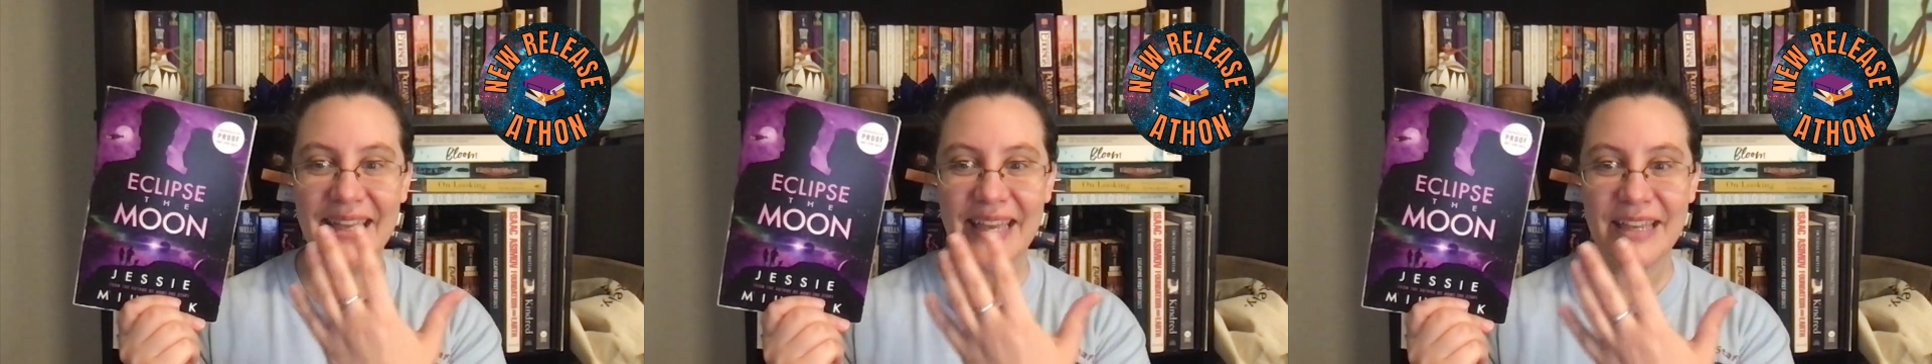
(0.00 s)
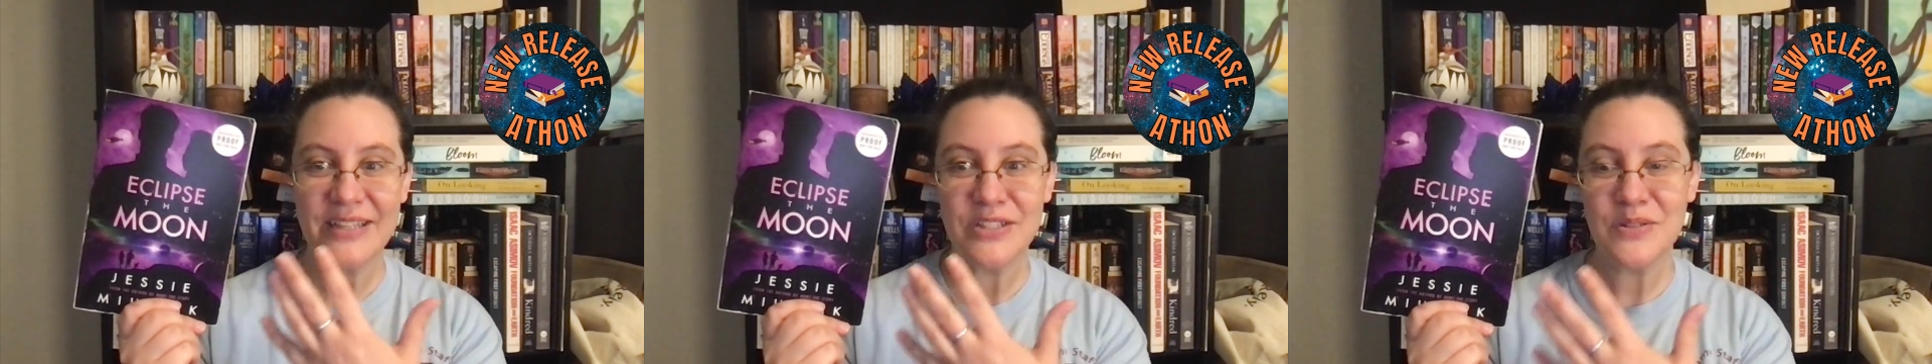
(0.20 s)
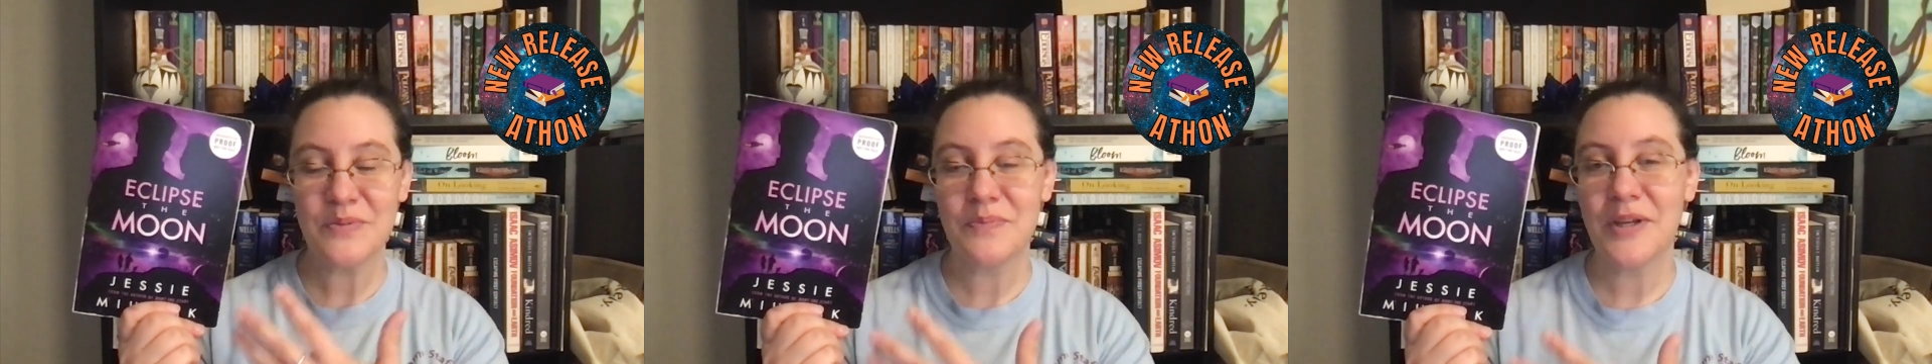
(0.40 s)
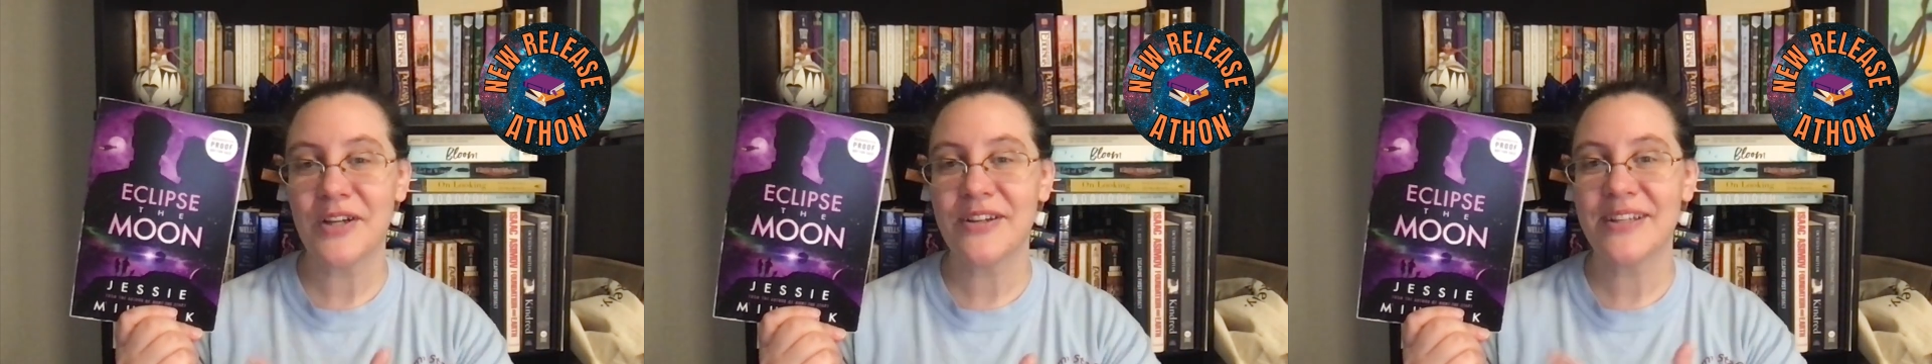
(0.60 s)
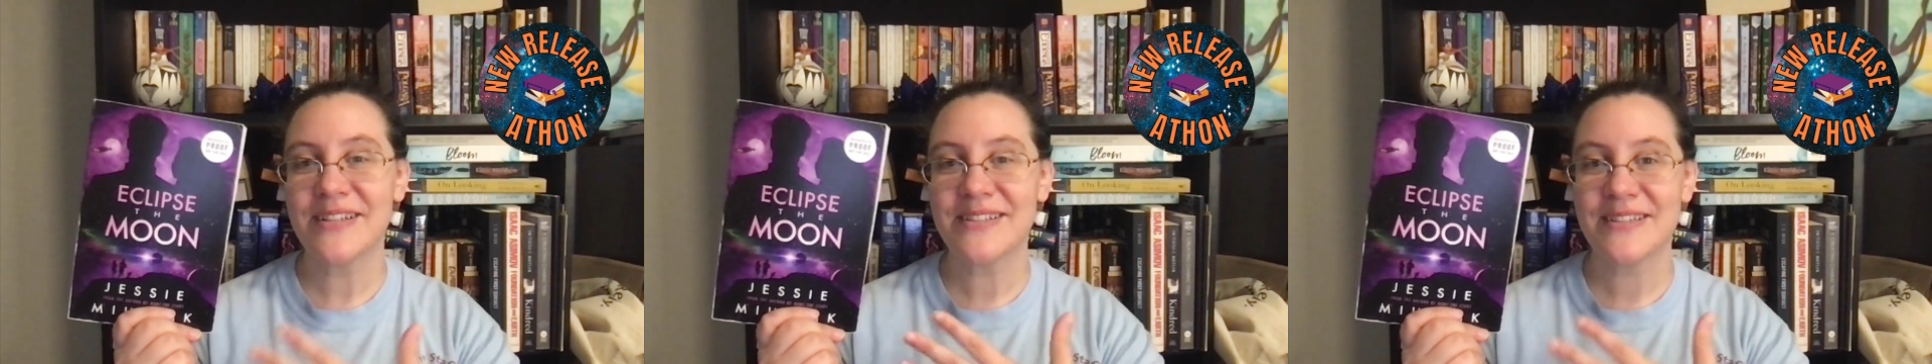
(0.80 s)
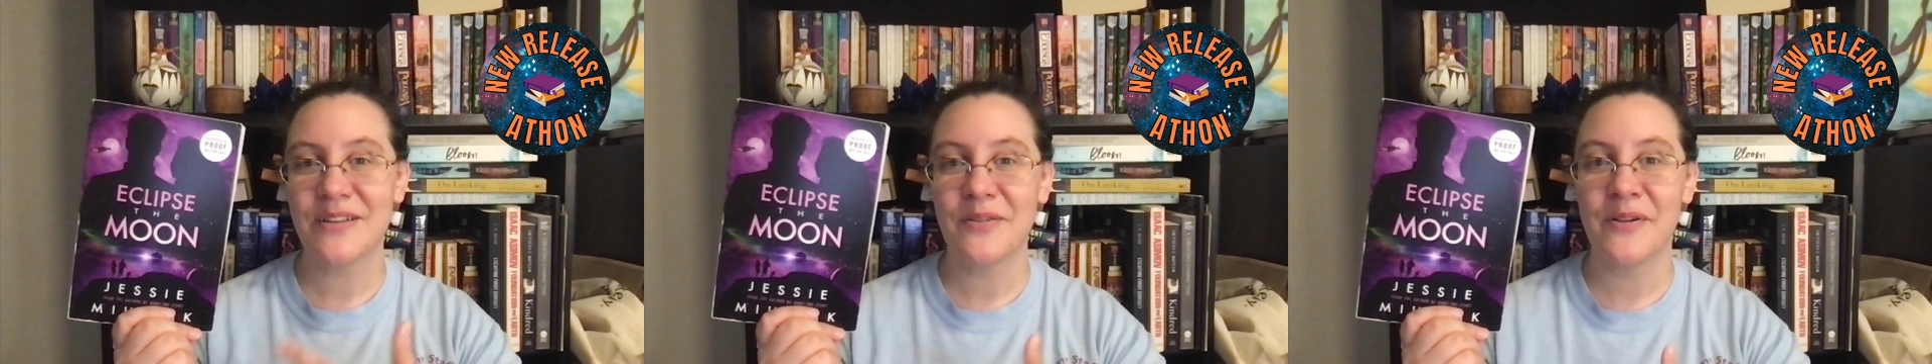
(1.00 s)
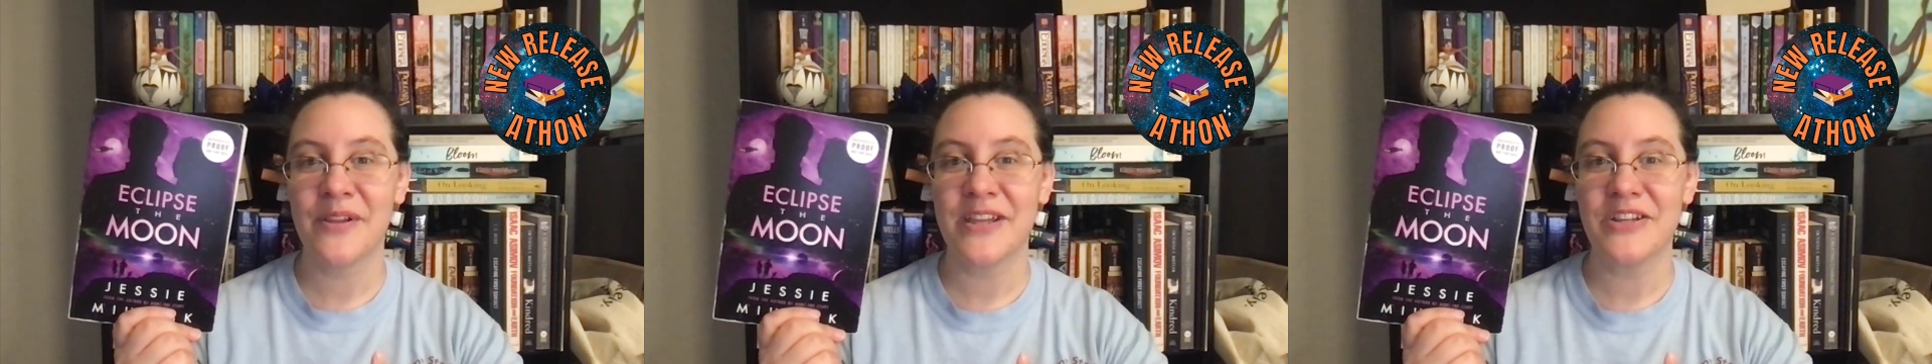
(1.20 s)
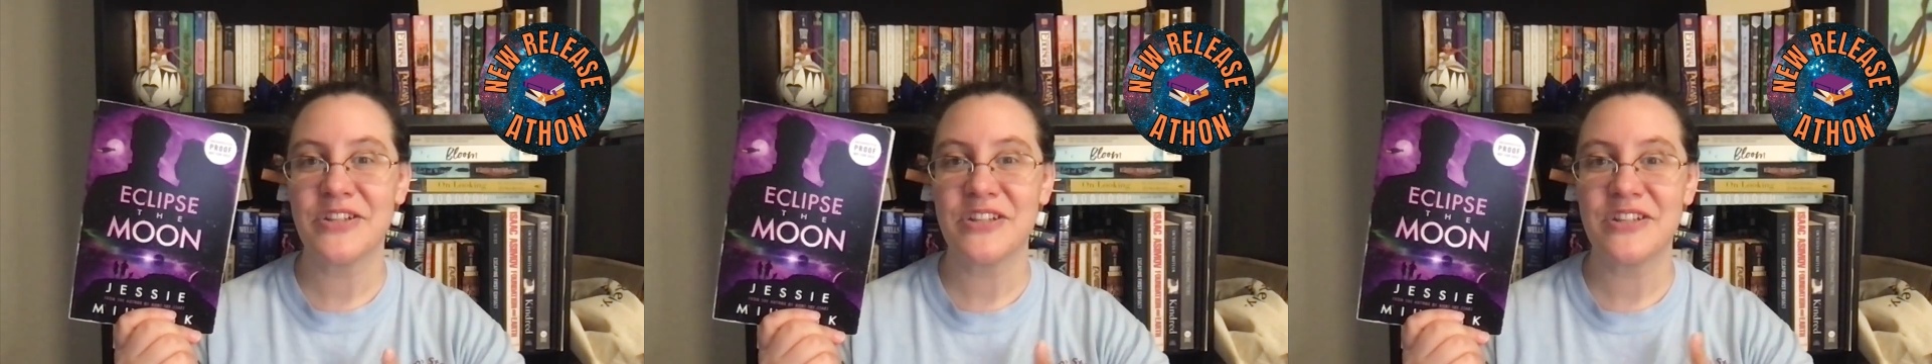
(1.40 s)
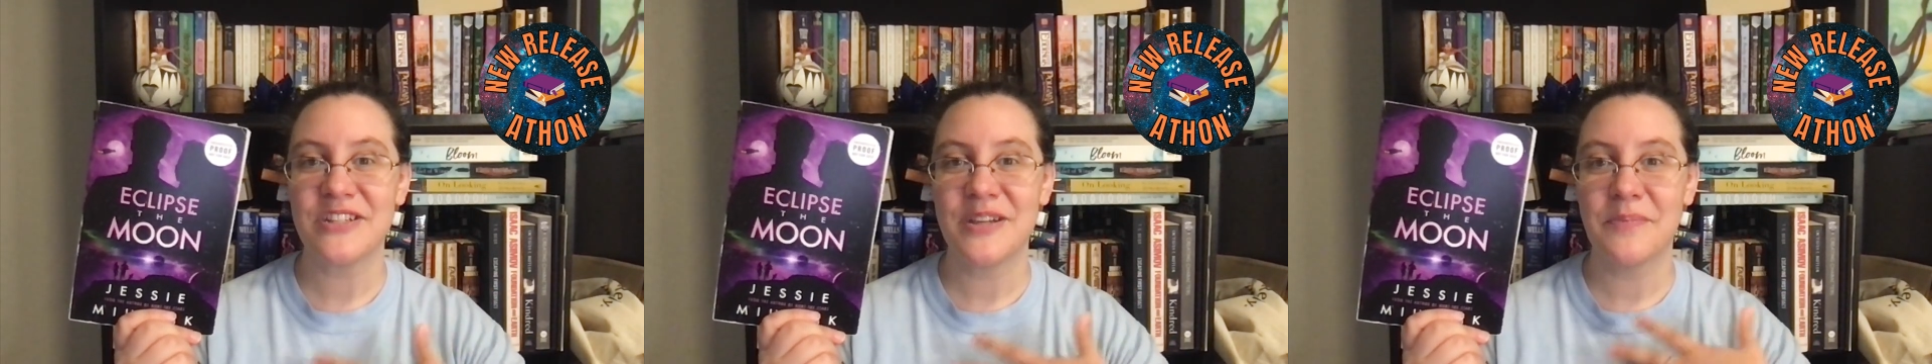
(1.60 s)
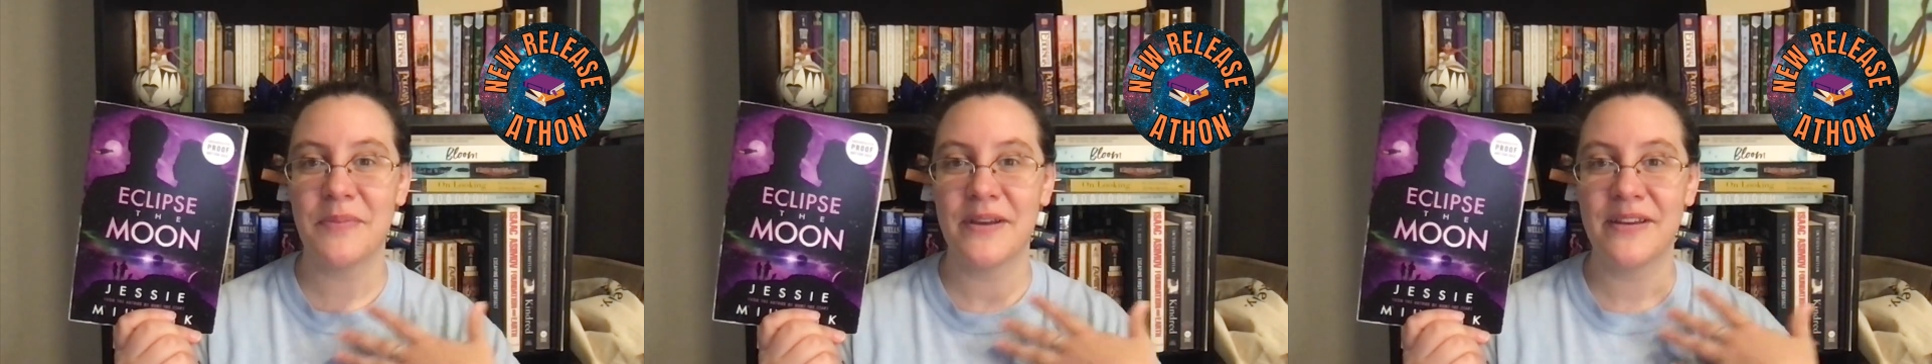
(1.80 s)
experience the
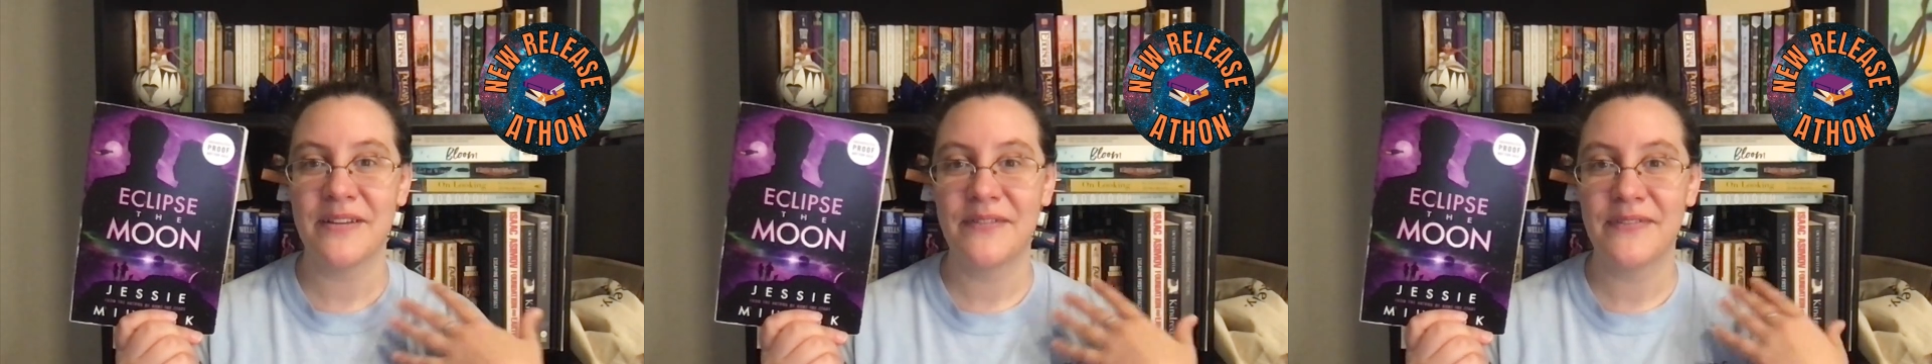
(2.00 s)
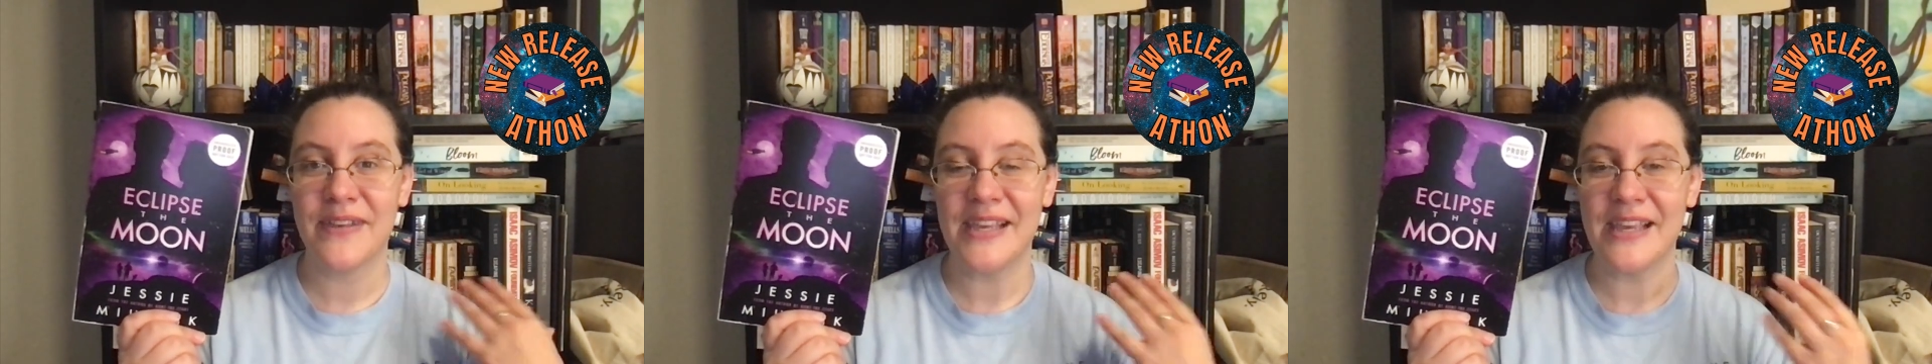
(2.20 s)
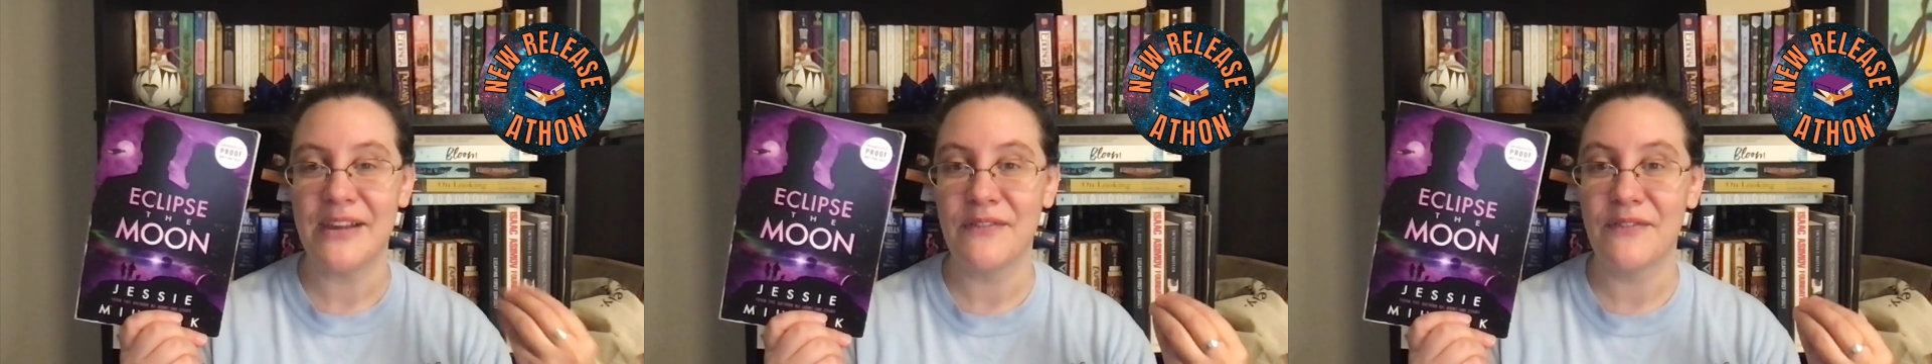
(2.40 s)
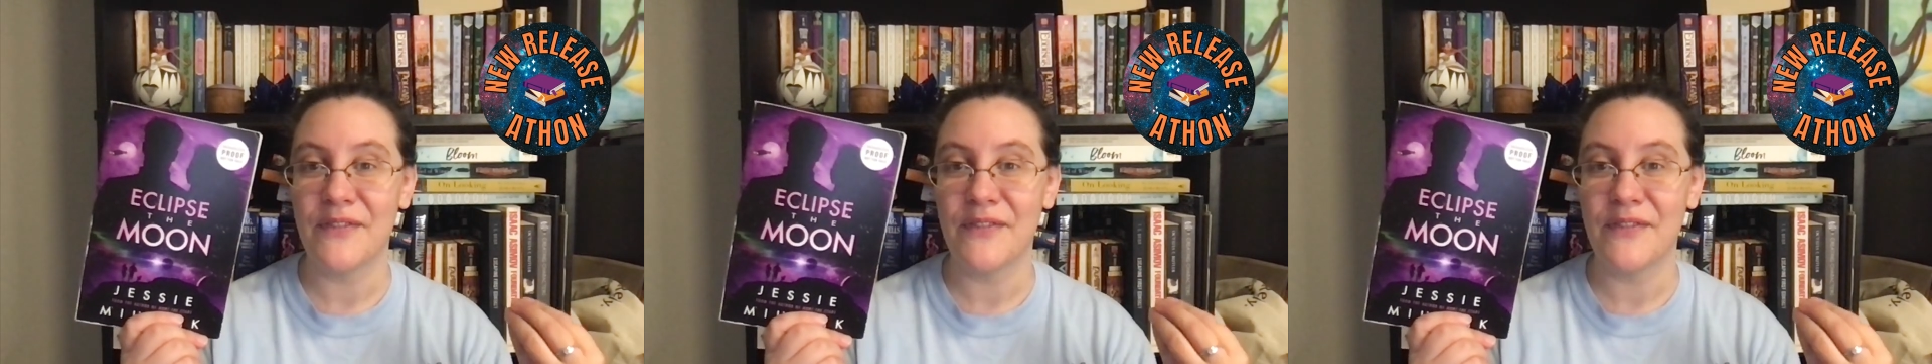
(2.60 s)
relationship of Kee and